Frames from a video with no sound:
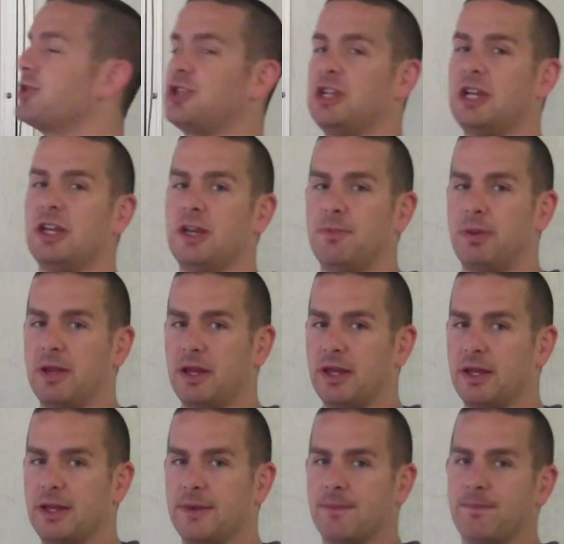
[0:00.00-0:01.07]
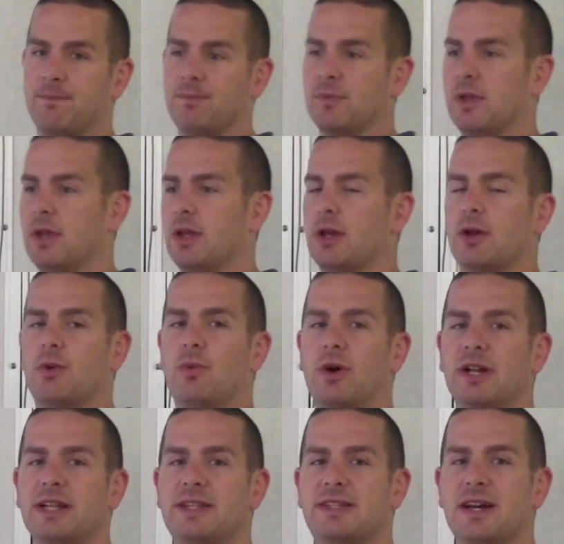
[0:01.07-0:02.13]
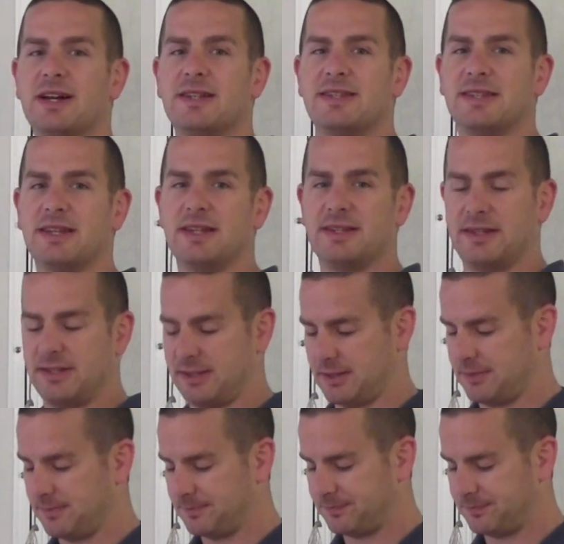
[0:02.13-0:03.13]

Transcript: GDP, what it does is,